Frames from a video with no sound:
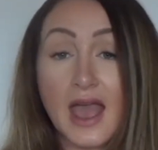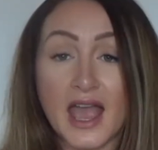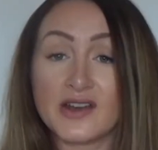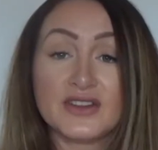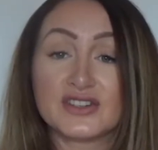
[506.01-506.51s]

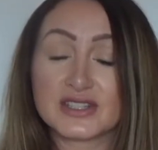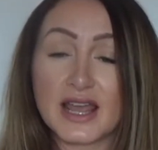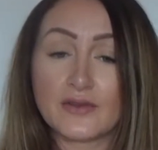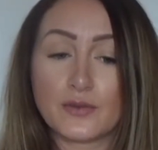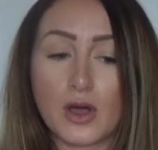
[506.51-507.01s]
Henry doesn't
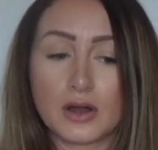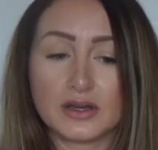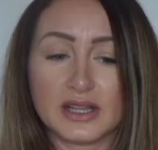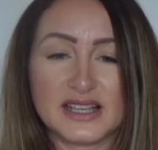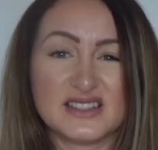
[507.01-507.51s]
have
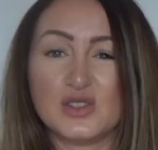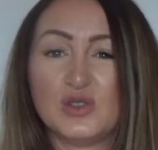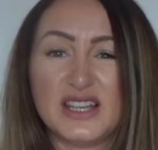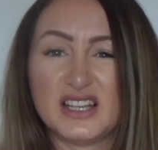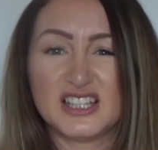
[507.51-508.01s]
one, he's
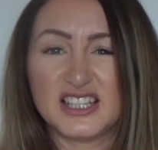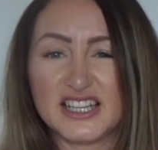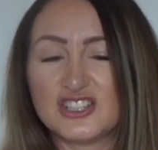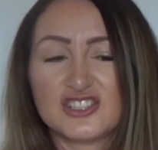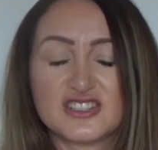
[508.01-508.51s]
too little,
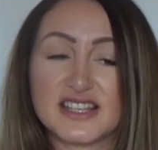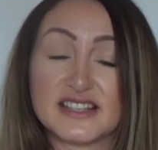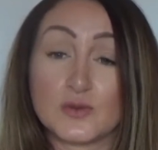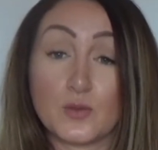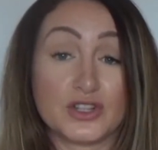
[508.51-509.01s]
he just
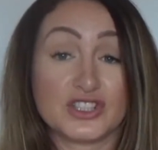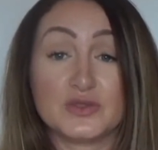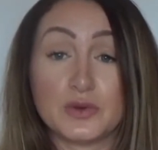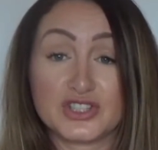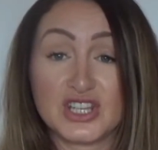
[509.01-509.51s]
sits and
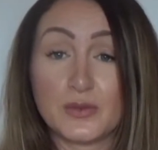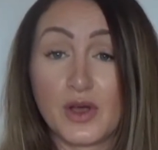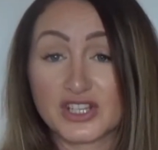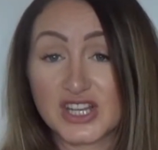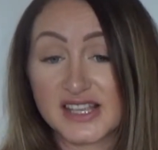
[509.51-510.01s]
watches what she
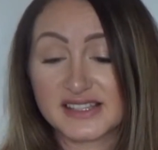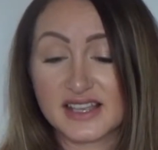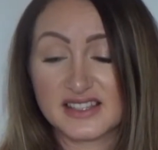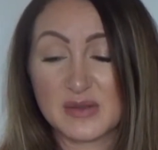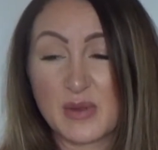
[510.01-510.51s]
watches,
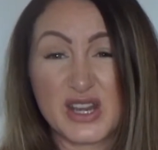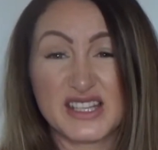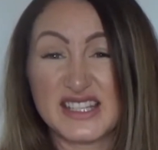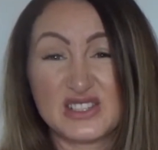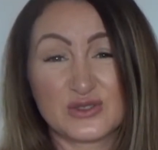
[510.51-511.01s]
and to be
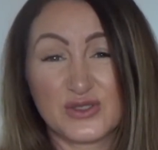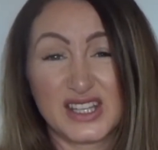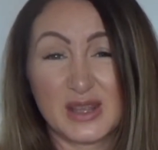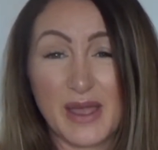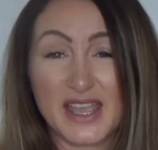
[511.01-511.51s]
honest he doesn't
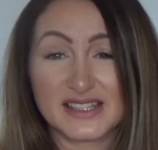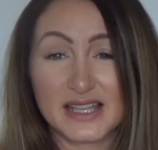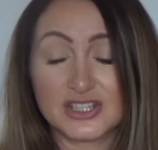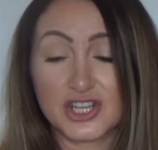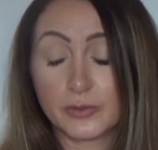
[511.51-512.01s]
really pay
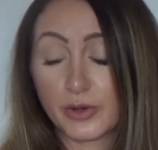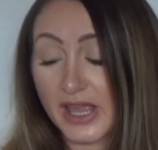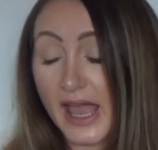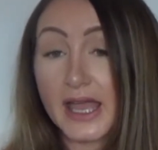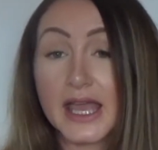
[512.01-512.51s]
attention, but
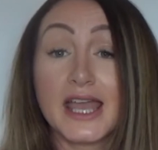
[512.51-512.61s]
yeah,